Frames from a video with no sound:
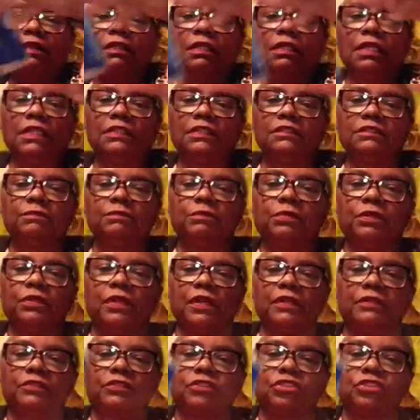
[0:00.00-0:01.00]
let's put
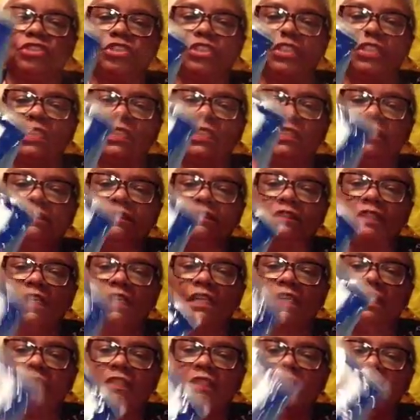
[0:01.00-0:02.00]
our cheese
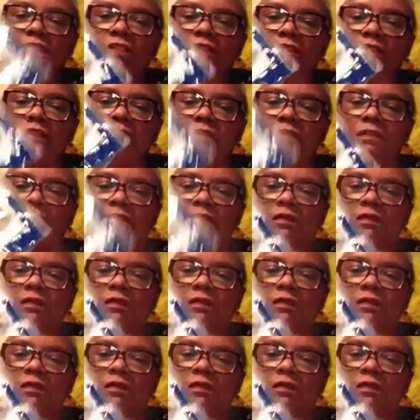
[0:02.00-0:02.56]
on here.